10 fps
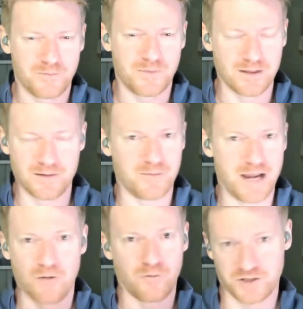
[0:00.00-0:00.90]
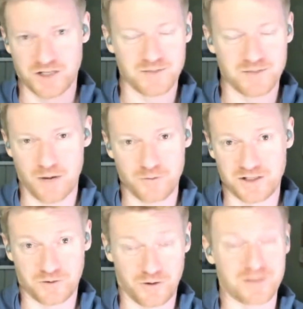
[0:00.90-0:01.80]
the Air Force comes out with a
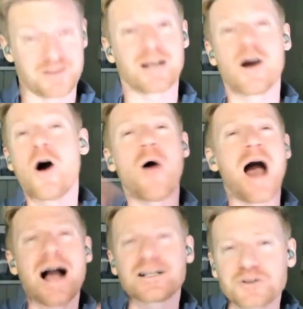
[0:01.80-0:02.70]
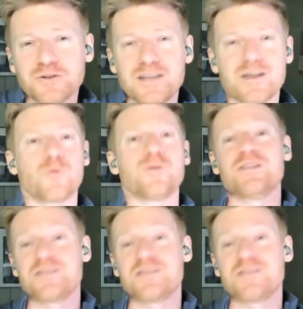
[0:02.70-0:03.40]
story that's like, oh, actually, there were